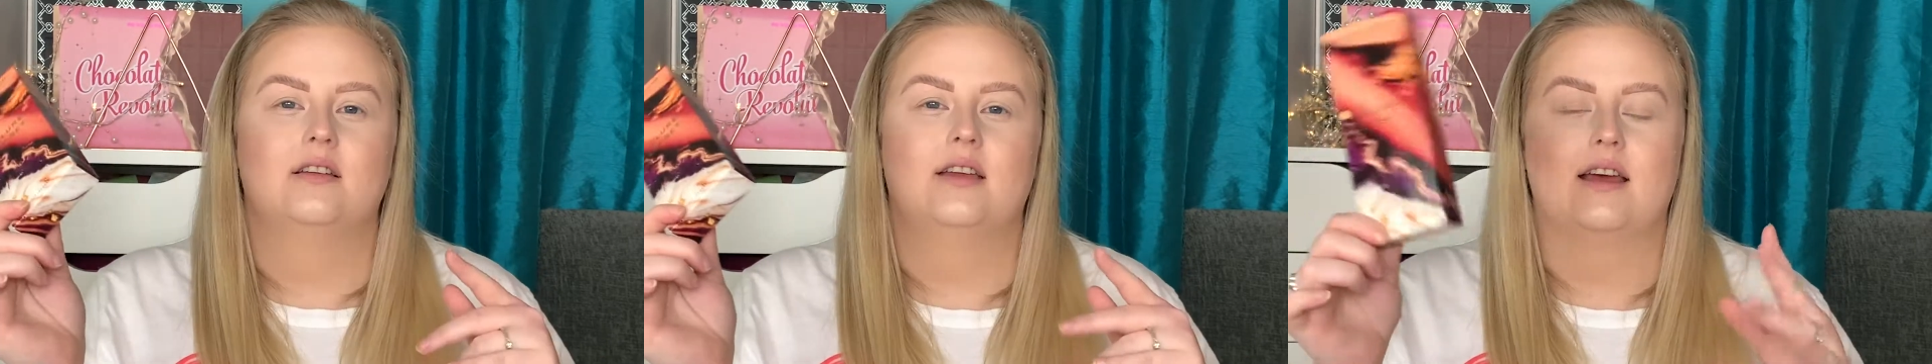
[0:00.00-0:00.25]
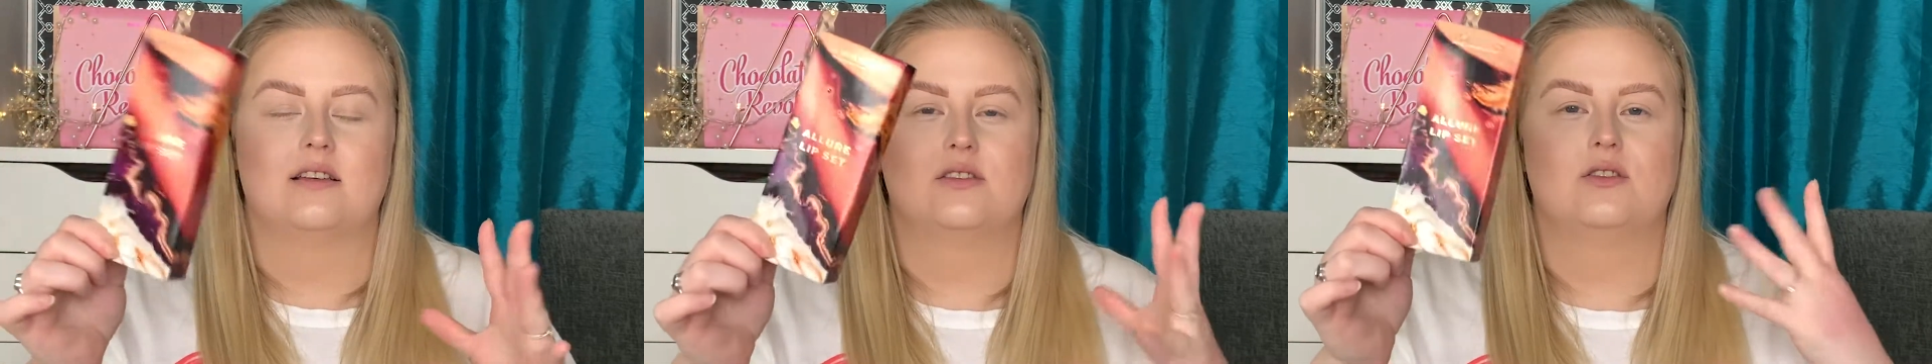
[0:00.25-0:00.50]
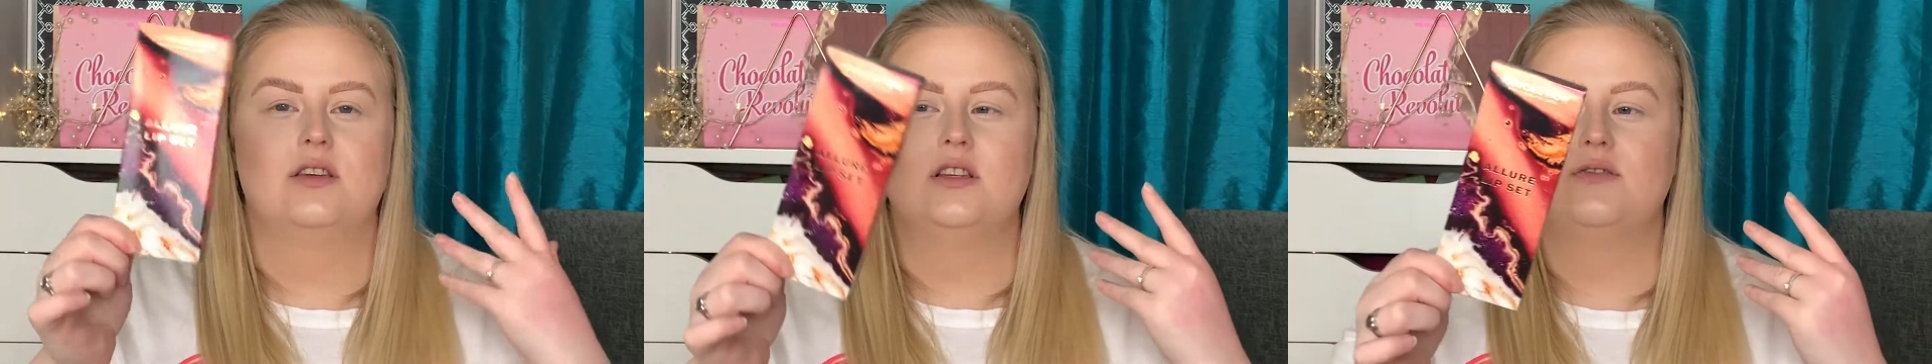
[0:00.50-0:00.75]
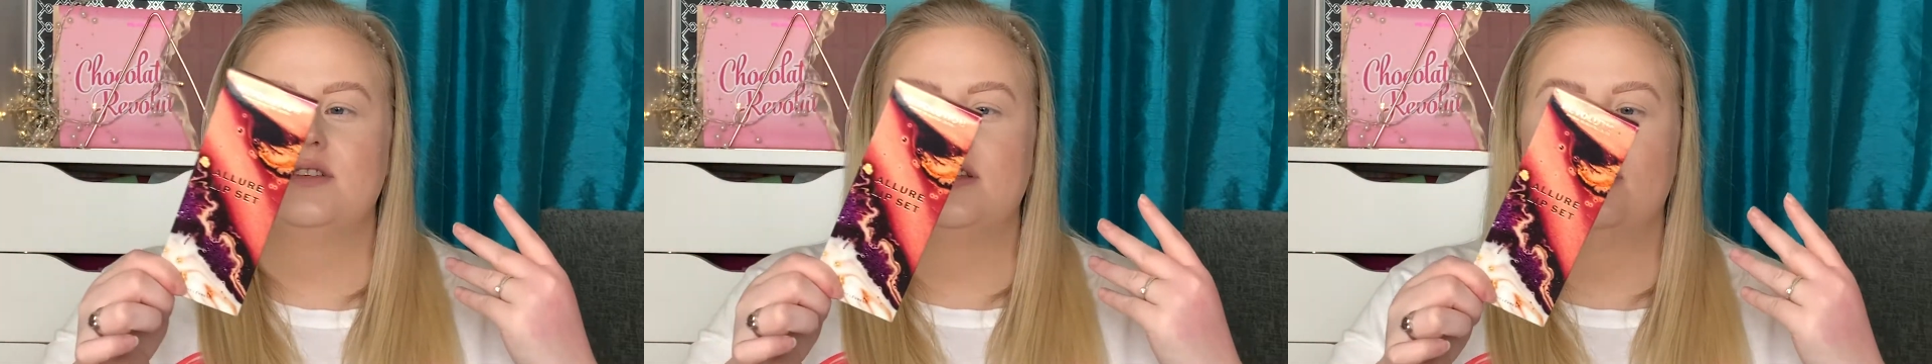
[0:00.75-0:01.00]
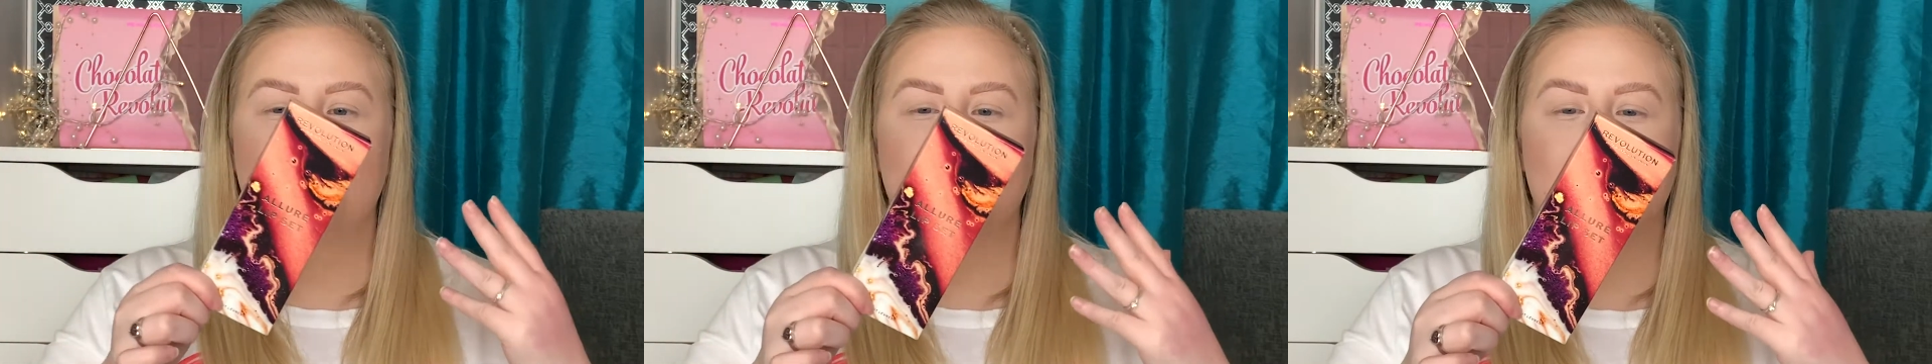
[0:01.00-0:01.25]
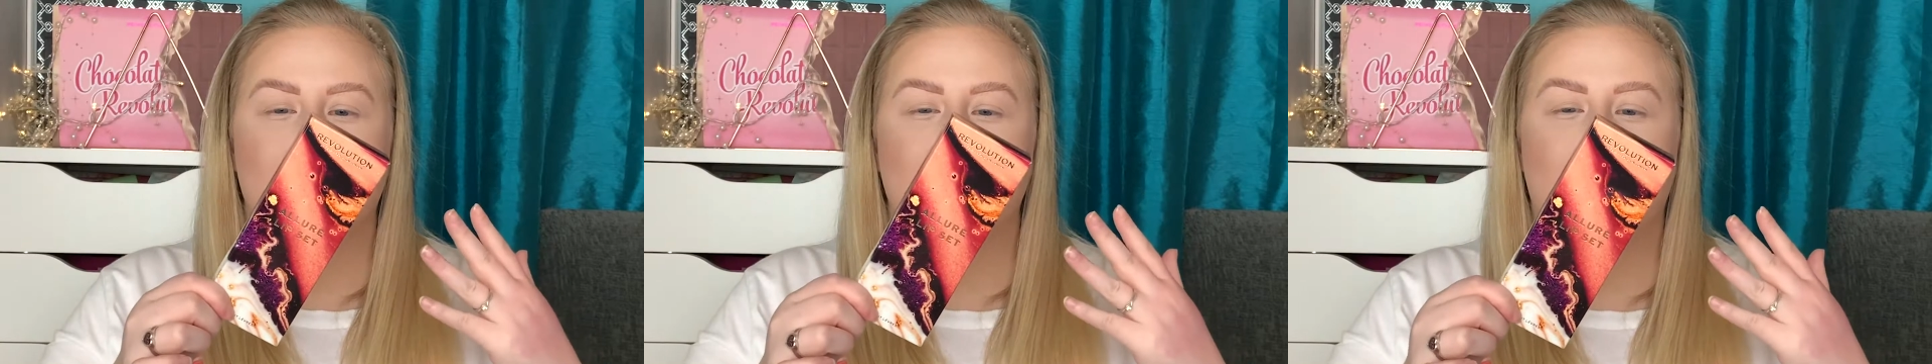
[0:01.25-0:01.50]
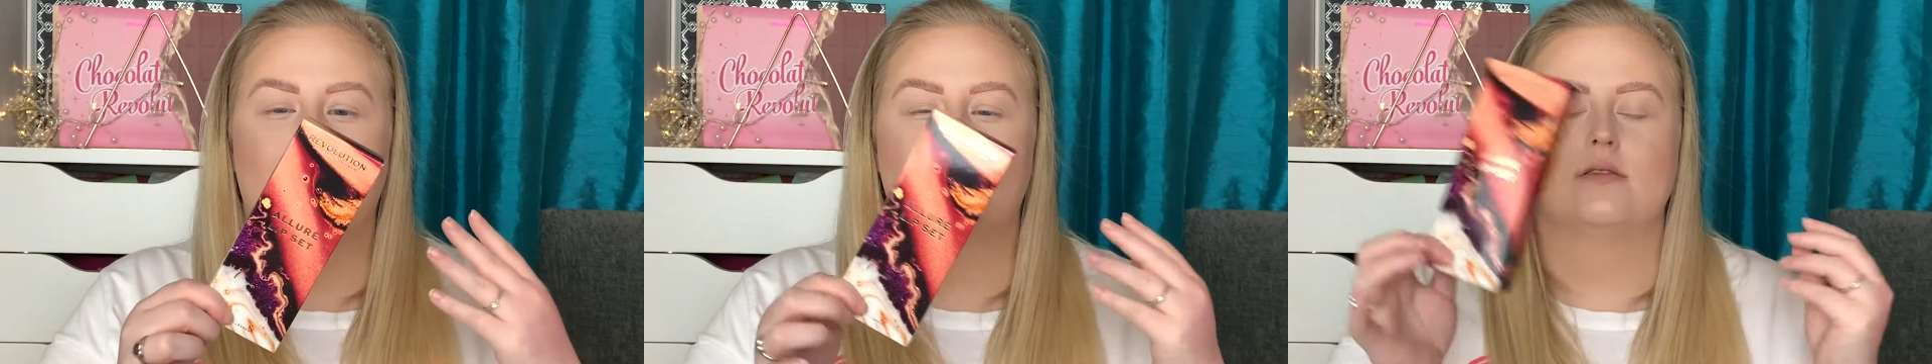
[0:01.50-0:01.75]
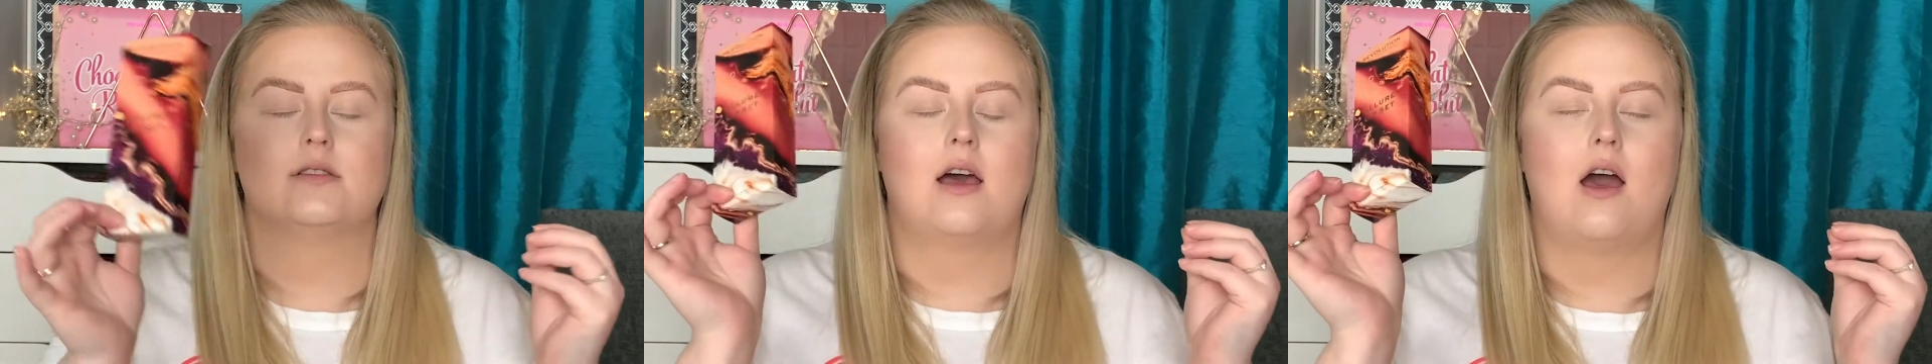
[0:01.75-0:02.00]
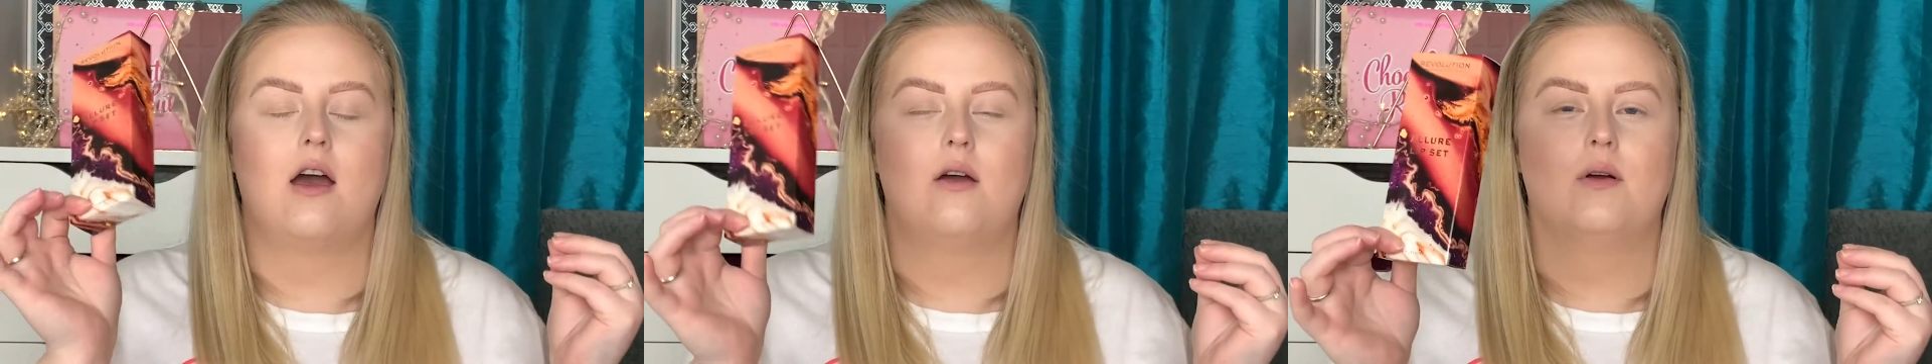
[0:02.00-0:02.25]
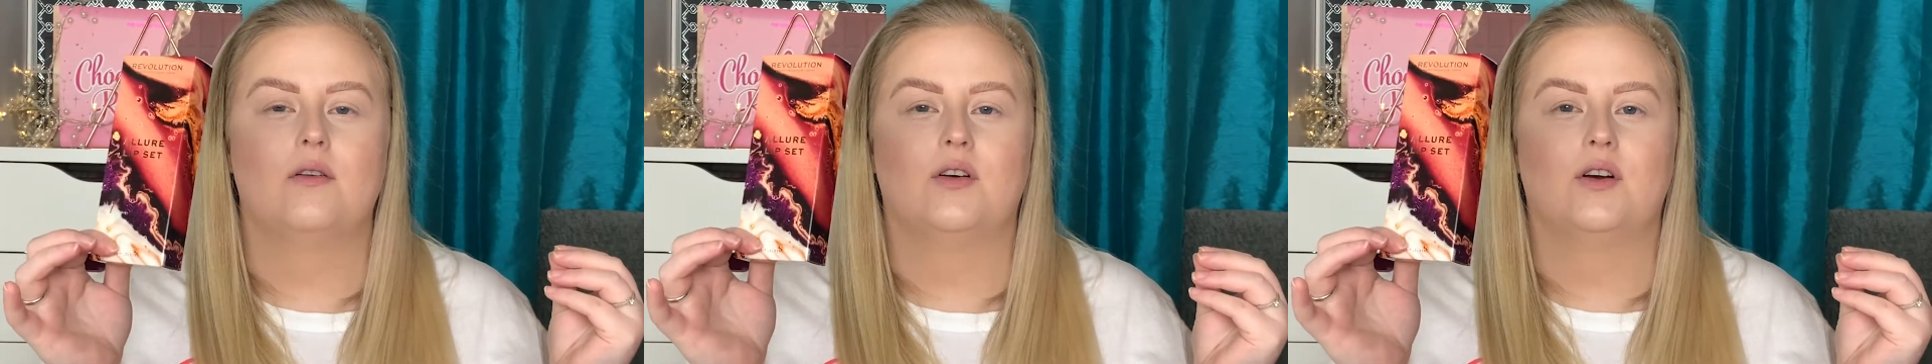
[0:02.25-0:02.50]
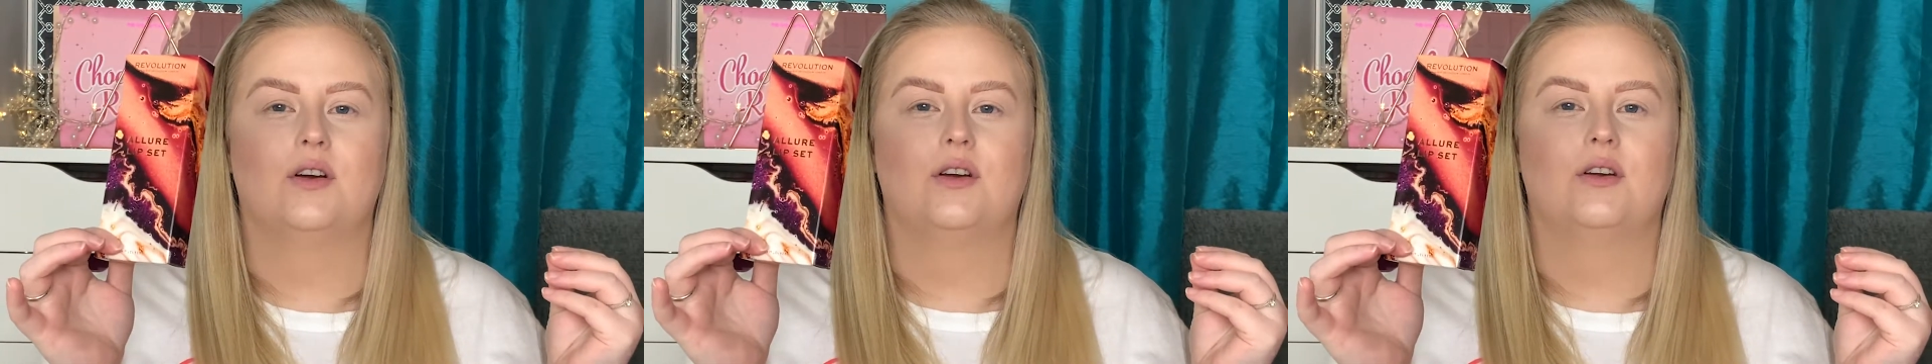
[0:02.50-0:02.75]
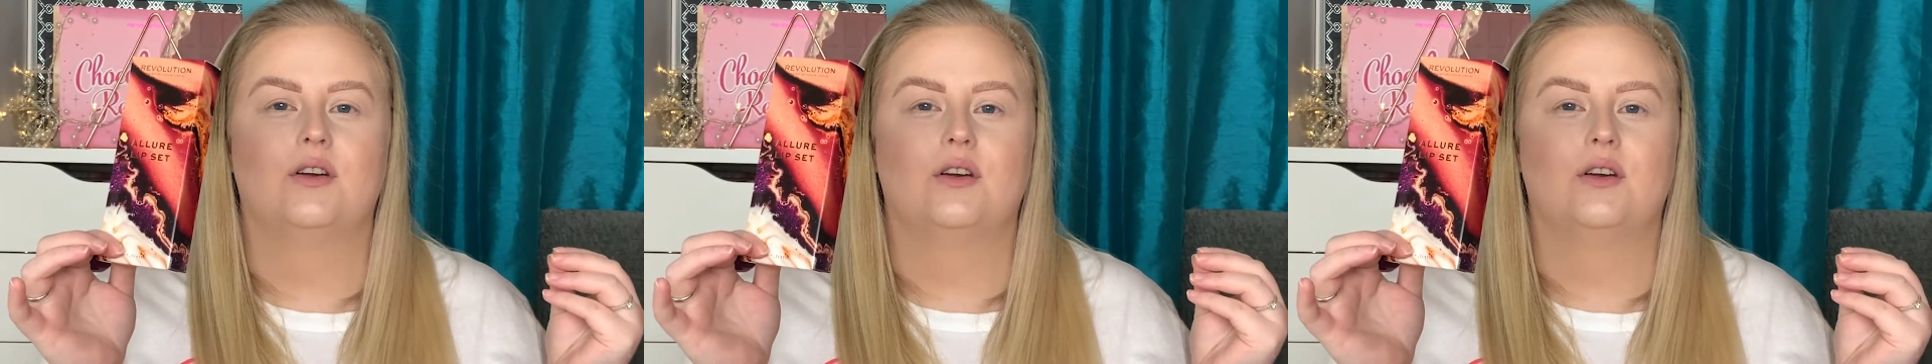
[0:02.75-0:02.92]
Yeah, so these retail for £10. However,